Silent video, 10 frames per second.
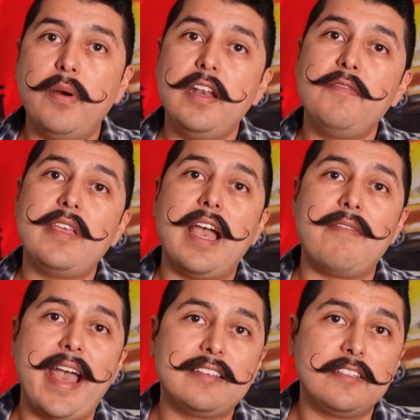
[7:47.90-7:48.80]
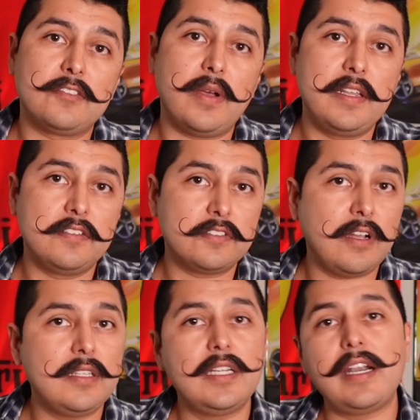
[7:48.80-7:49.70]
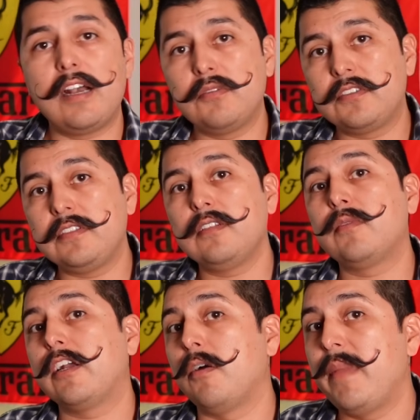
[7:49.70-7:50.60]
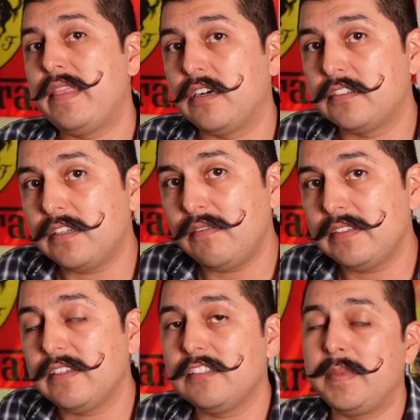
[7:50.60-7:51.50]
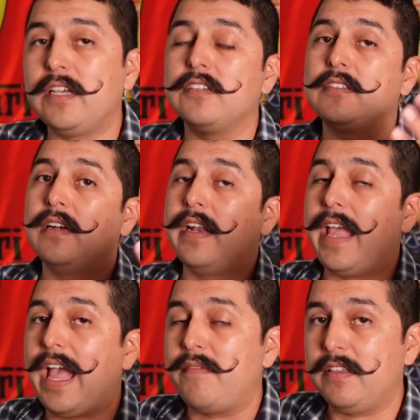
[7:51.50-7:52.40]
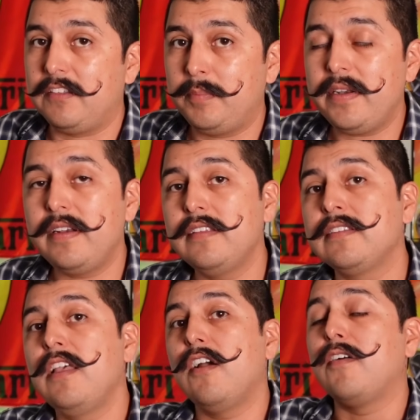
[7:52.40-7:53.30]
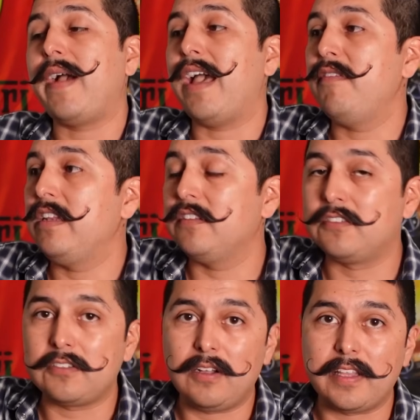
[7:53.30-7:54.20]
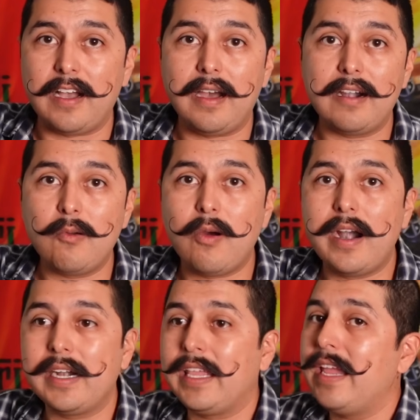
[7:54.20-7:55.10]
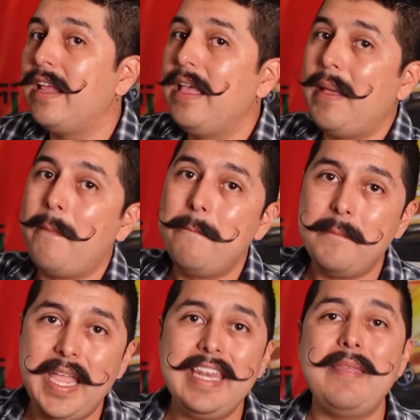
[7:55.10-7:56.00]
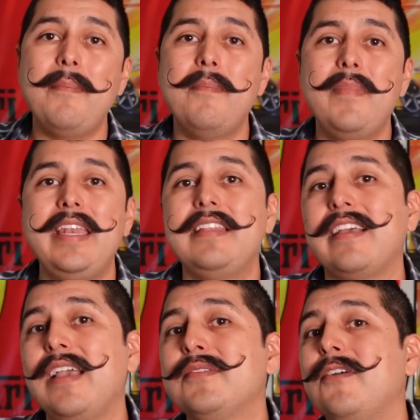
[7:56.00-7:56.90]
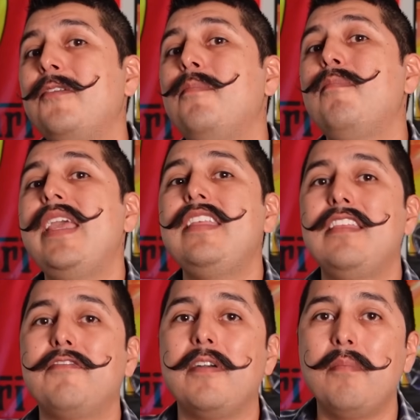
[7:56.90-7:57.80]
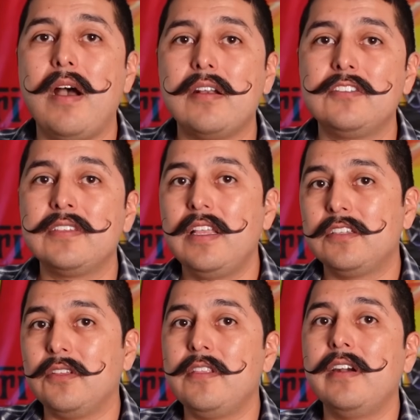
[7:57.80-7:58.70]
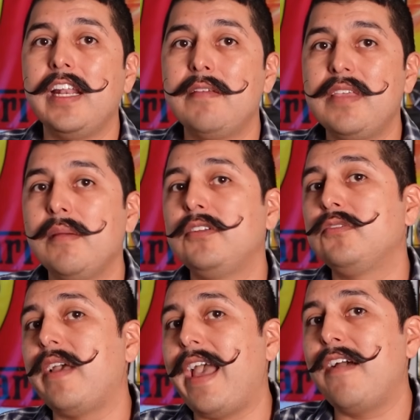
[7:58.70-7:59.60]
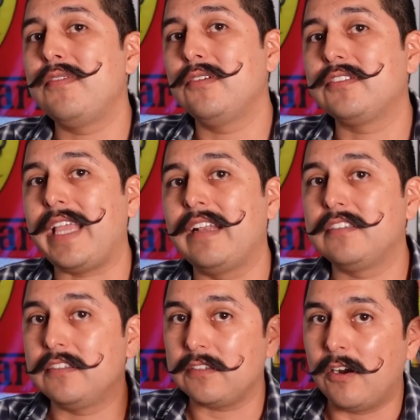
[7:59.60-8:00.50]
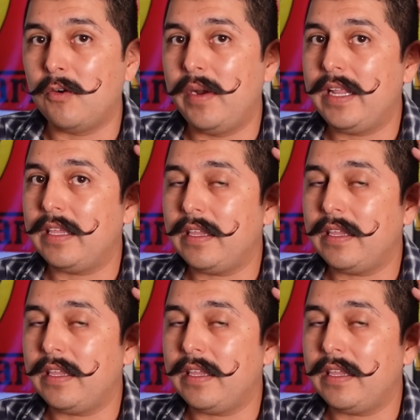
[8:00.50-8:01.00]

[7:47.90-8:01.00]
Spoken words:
But if you have access to an installer, I would still recommend their services because they're gonna have the experience of having installed a Hardwire kit many times on many different models, so they're gonna be able to have those answers already